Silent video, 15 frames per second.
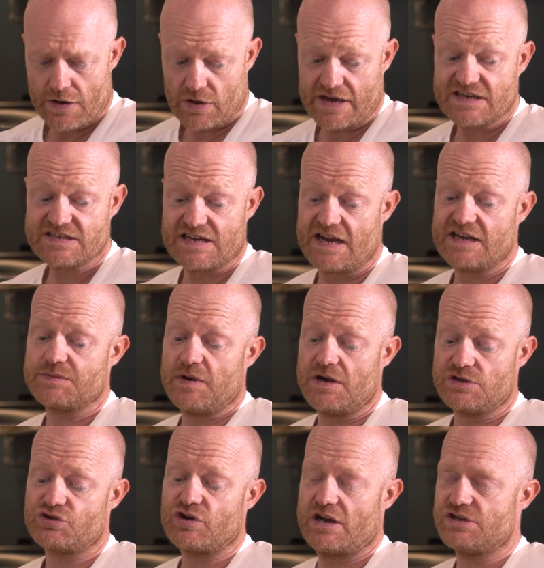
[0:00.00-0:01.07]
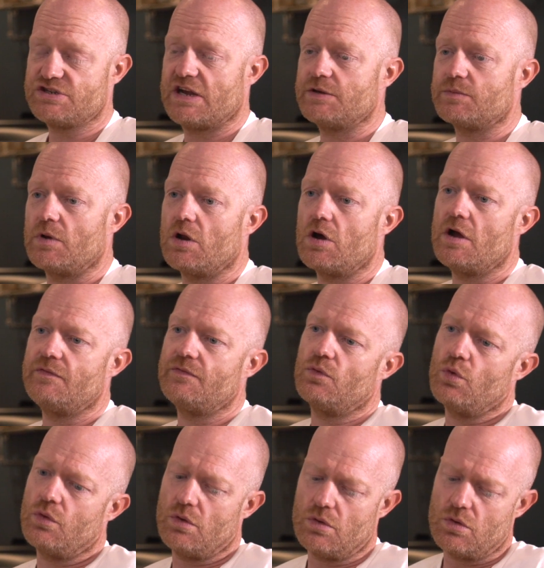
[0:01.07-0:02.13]
I guess that experience changed my life,
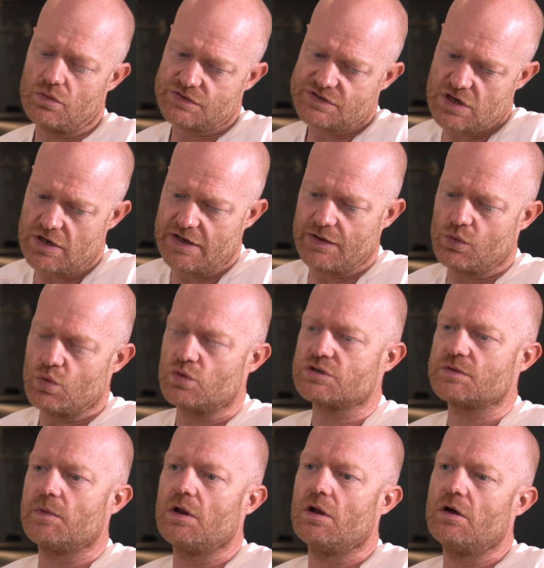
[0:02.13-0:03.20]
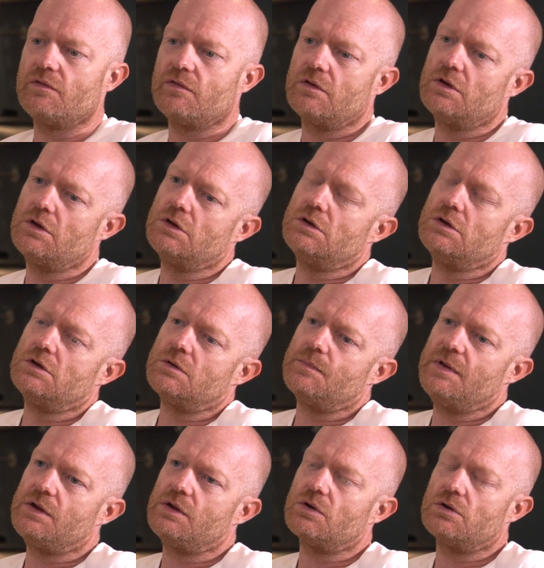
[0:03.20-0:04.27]
or certainly the course of my life,
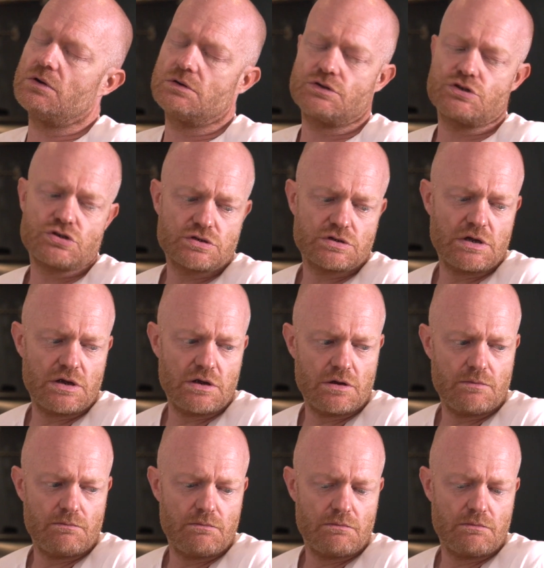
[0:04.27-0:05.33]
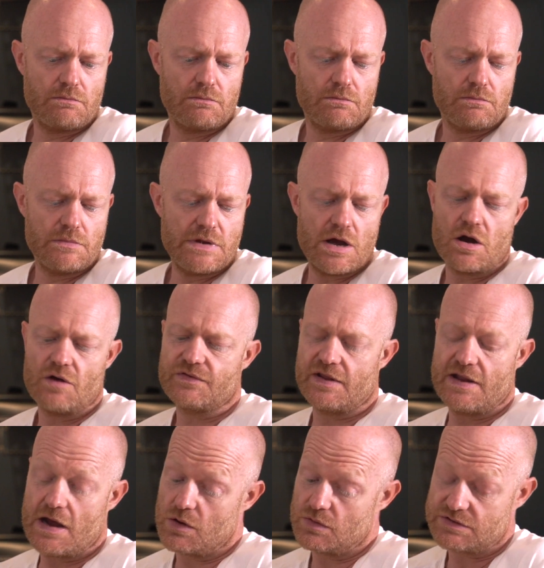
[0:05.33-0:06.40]
because
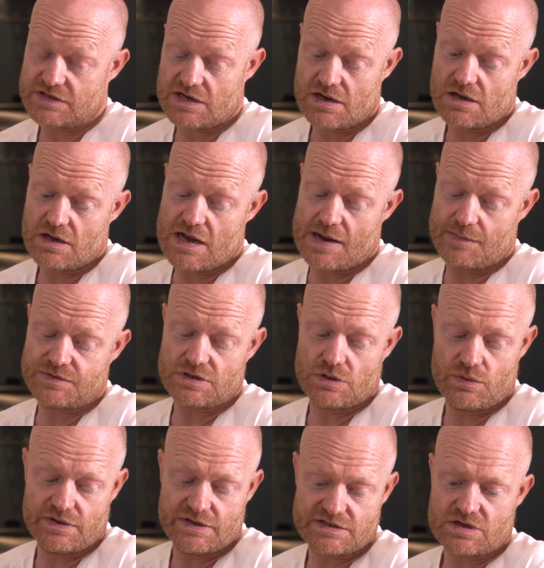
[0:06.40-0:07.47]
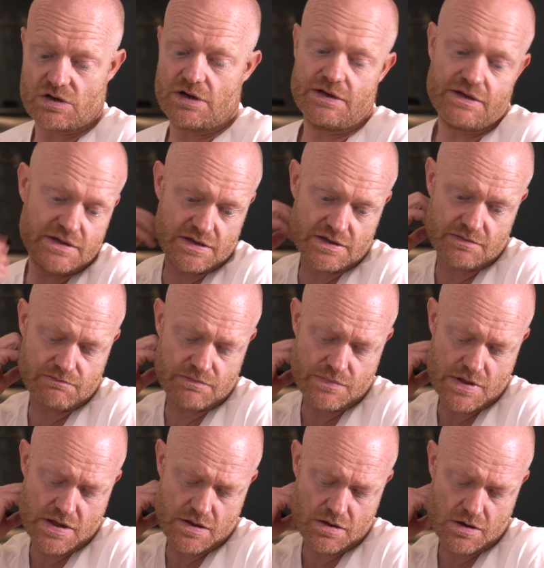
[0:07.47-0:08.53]
after that I was absolutely decided
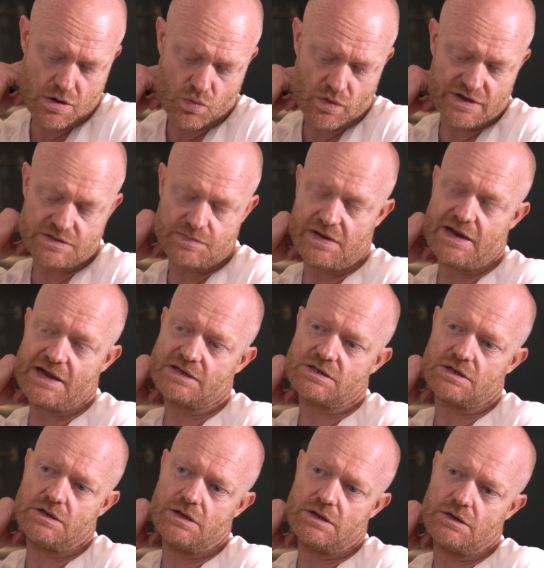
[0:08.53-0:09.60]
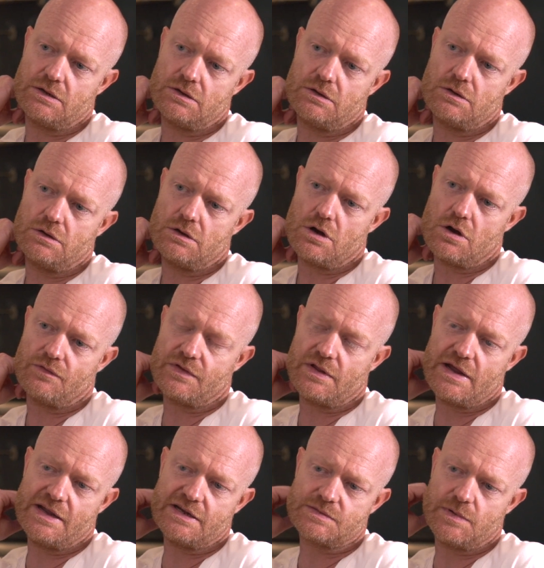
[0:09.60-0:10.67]
that I wanted to be an actor. After
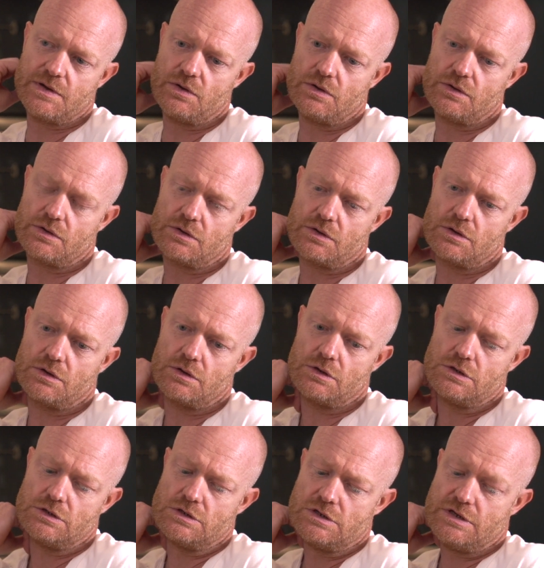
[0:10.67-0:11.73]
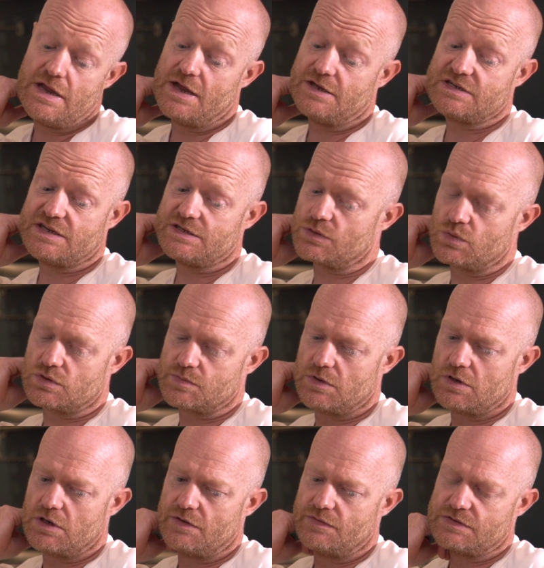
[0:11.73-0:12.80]
that experience, it changed the course of
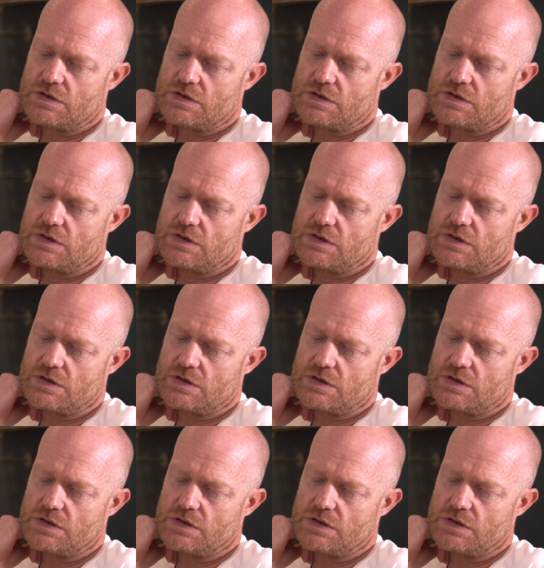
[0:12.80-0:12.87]
my life.